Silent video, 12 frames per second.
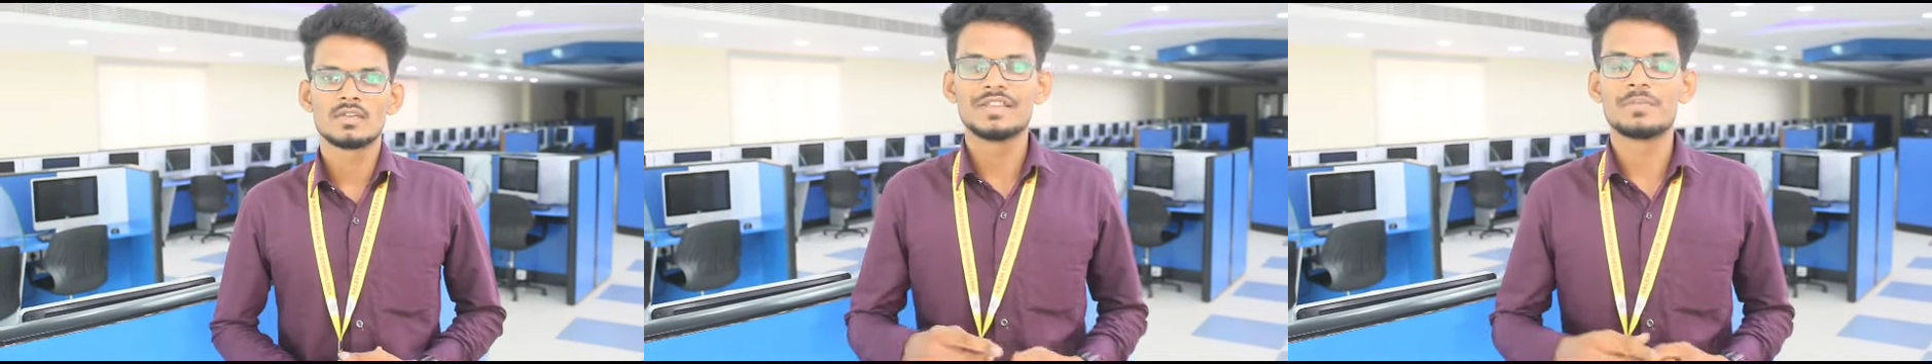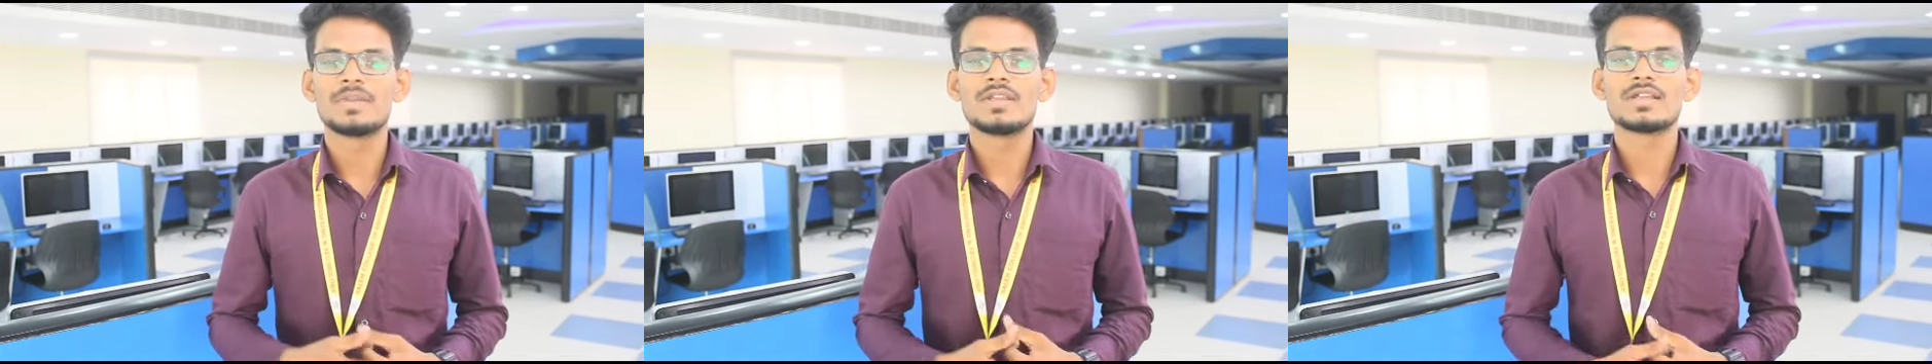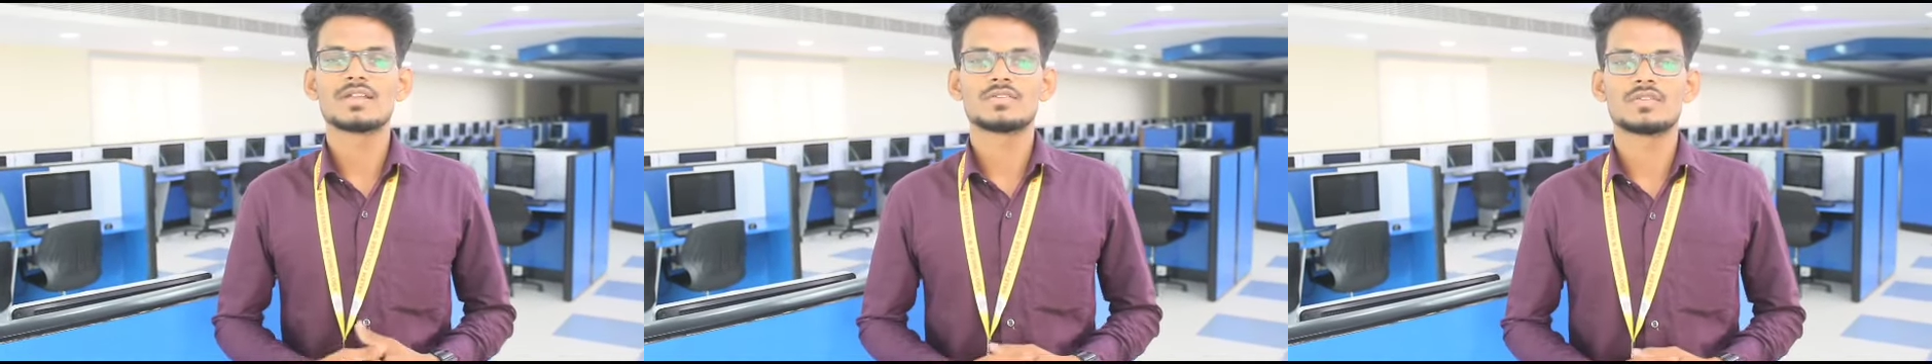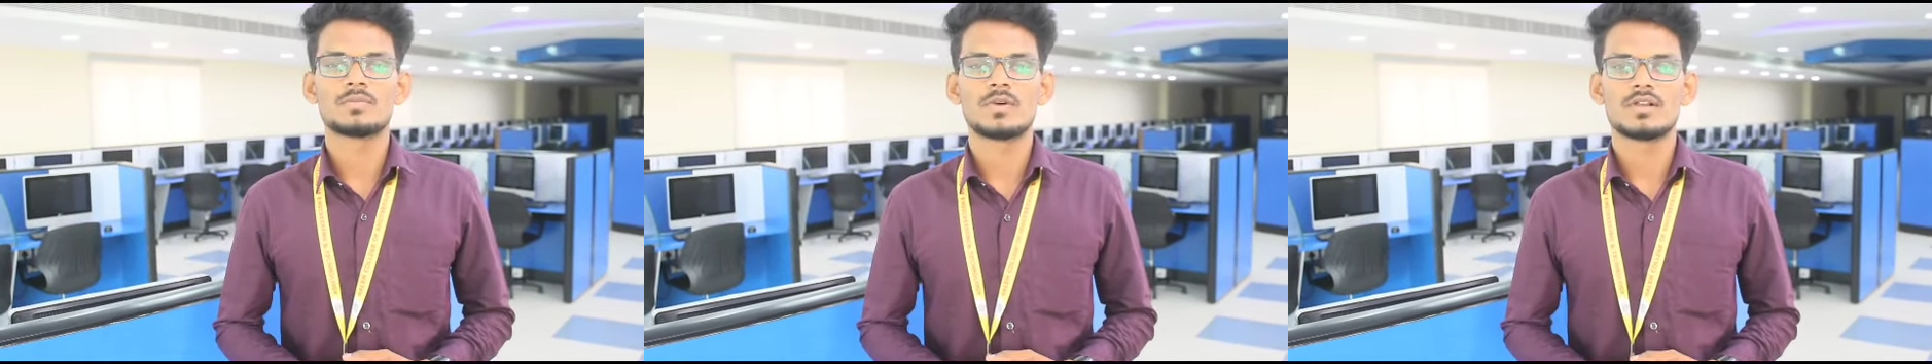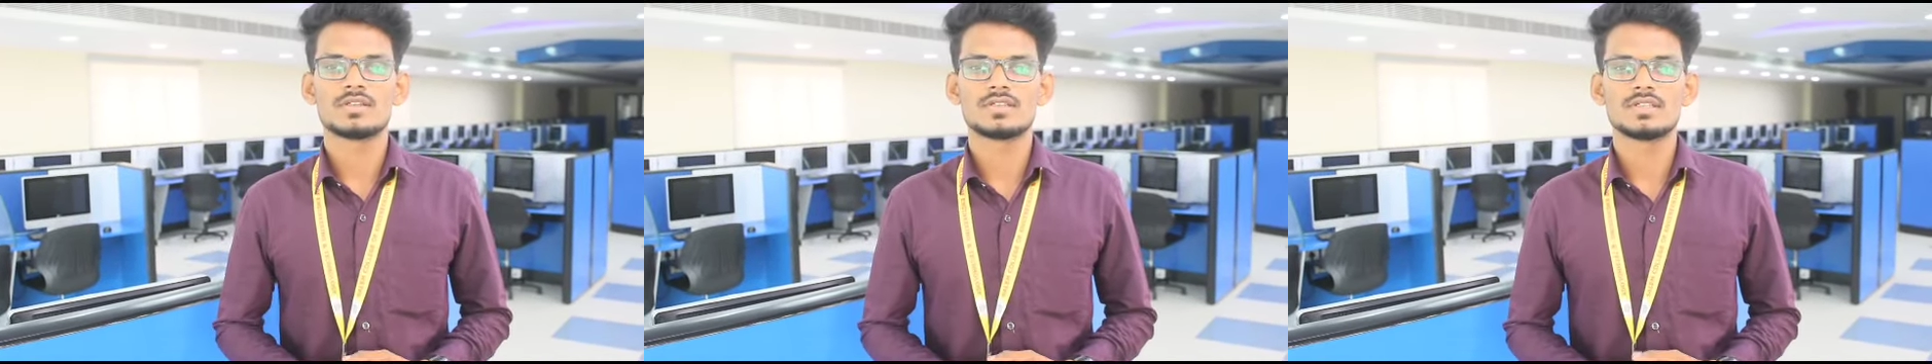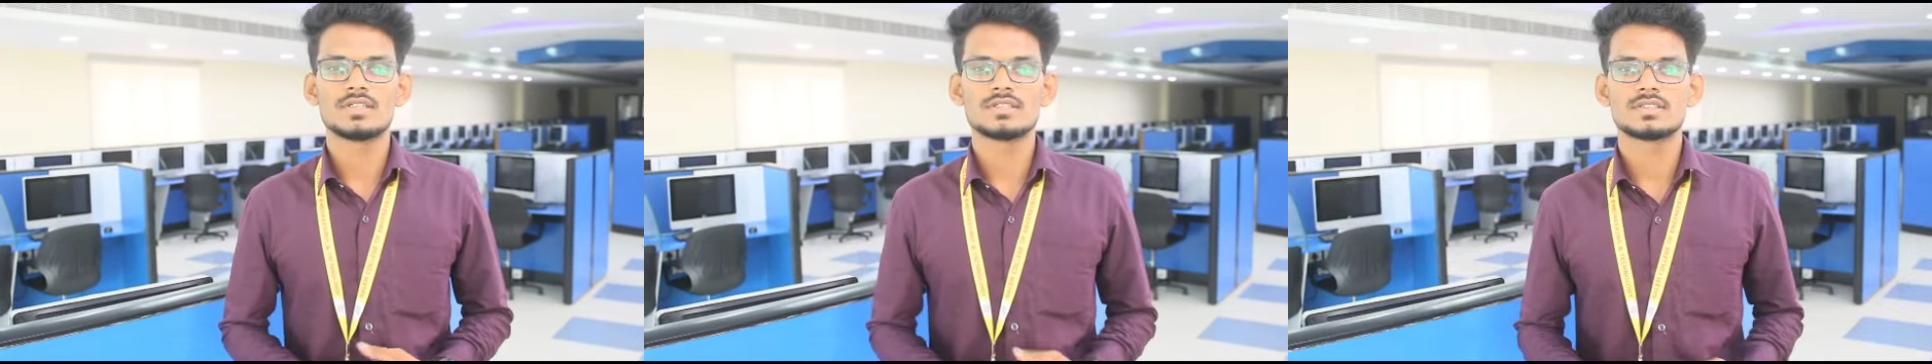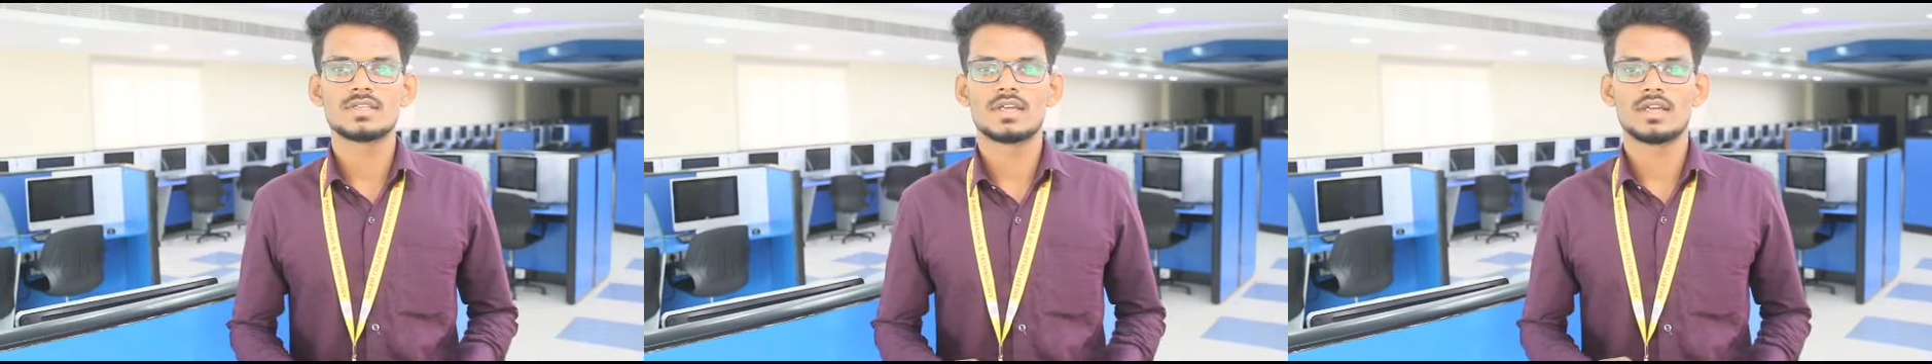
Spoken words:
The pillar of the policy is